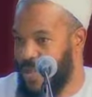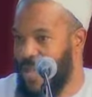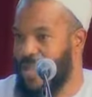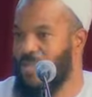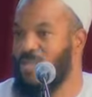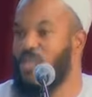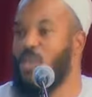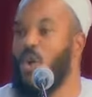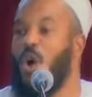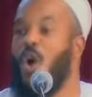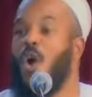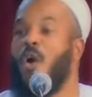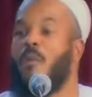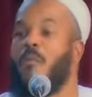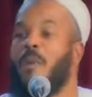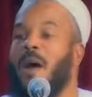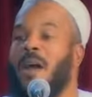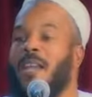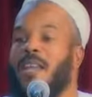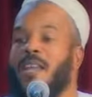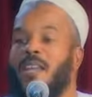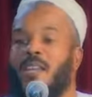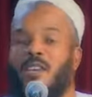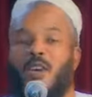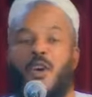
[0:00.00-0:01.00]
That
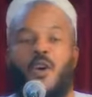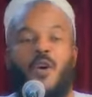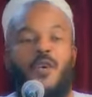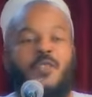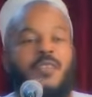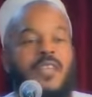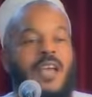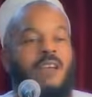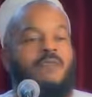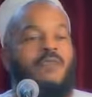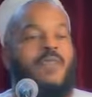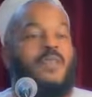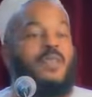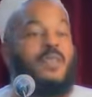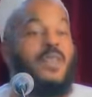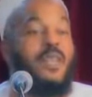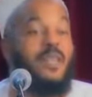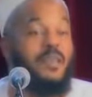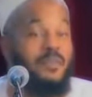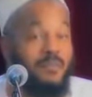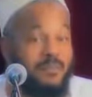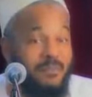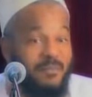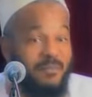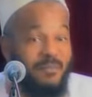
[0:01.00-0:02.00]
nobody knows
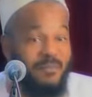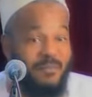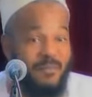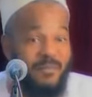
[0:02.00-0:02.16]
everything.